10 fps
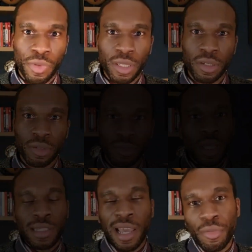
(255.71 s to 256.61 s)
thinking.
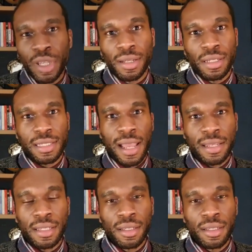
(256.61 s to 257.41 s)
Now that we understand